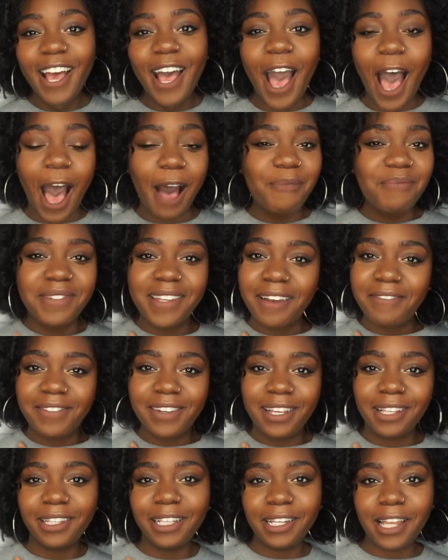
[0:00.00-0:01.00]
I'm
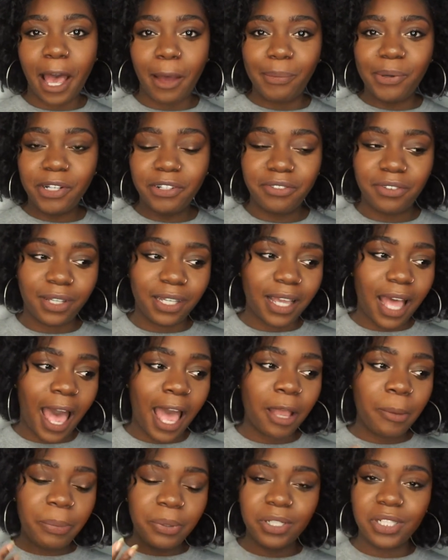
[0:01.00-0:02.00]
definitely not perfect.
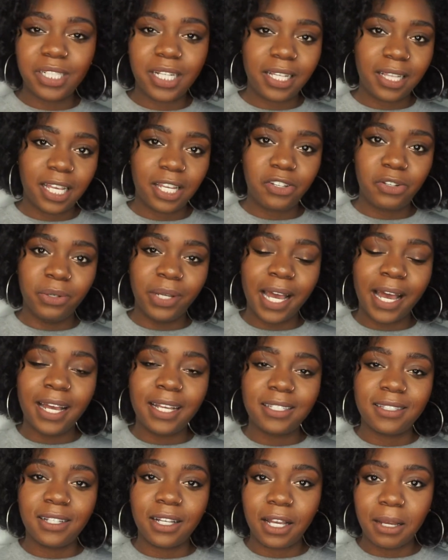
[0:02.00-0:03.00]
I appreciate that you
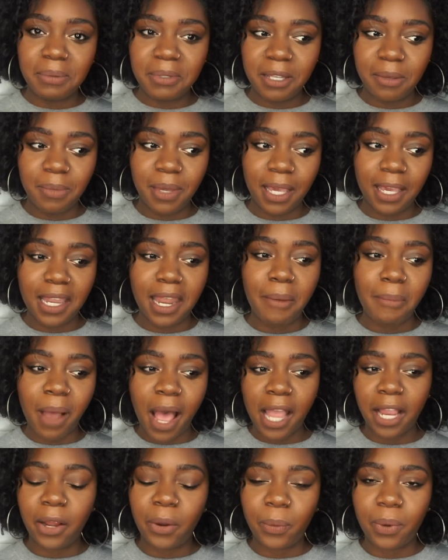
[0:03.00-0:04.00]
guys look up to me and
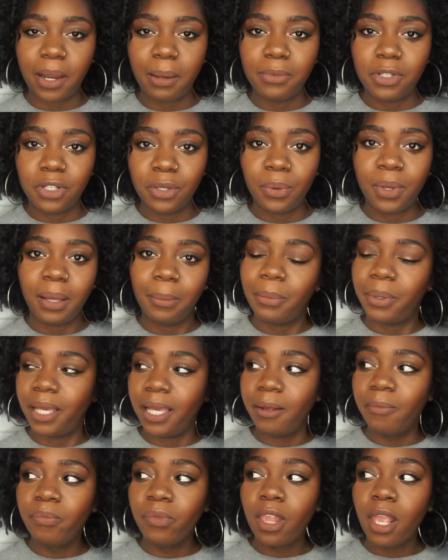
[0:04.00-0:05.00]
admire what I'm doing,
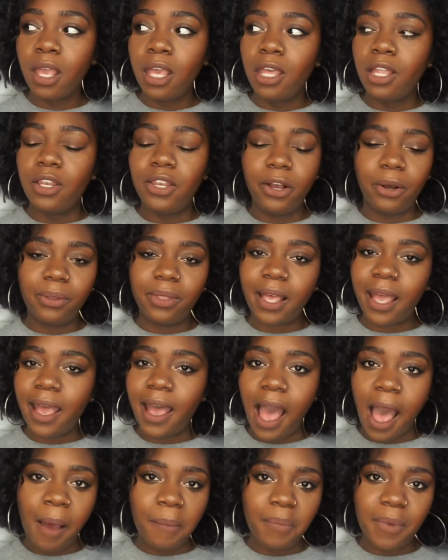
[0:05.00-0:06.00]
but know
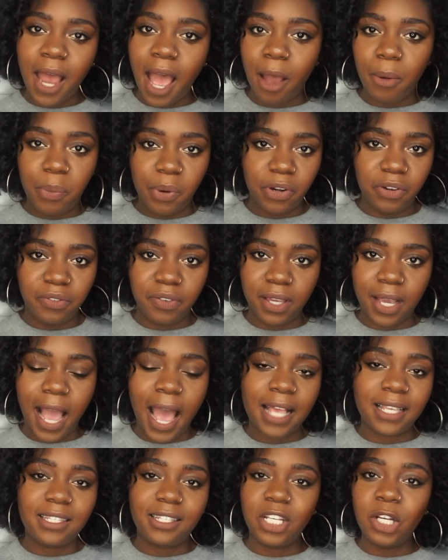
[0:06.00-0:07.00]
that I'm not perfect.
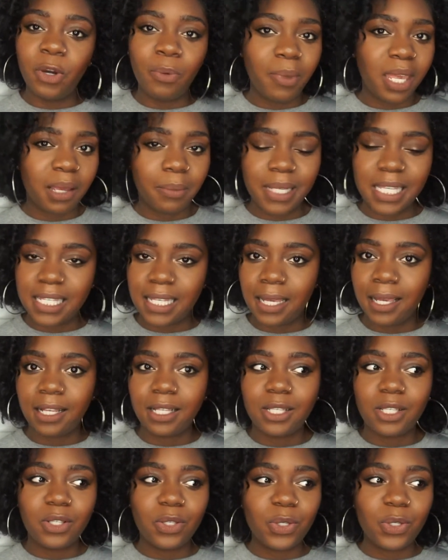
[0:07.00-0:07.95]
I still make mistakes